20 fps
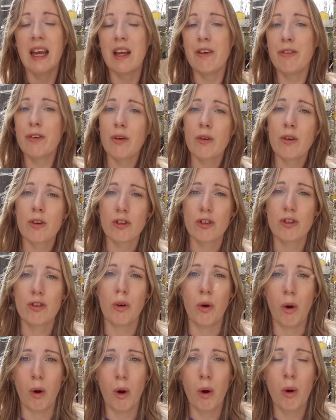If you're not
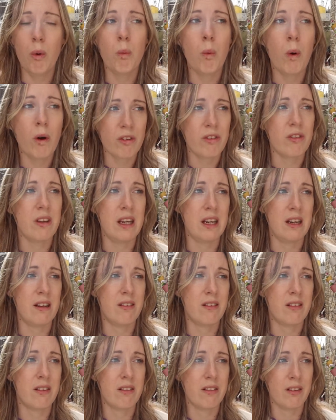sure what
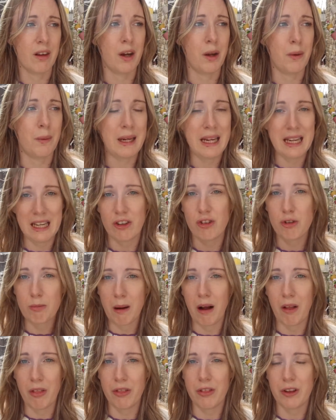seeds to sow each
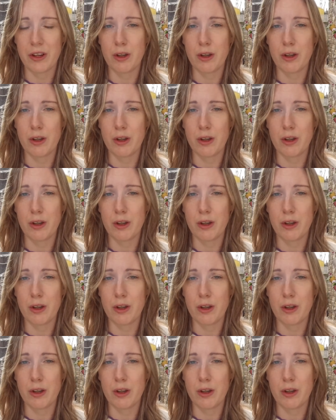month,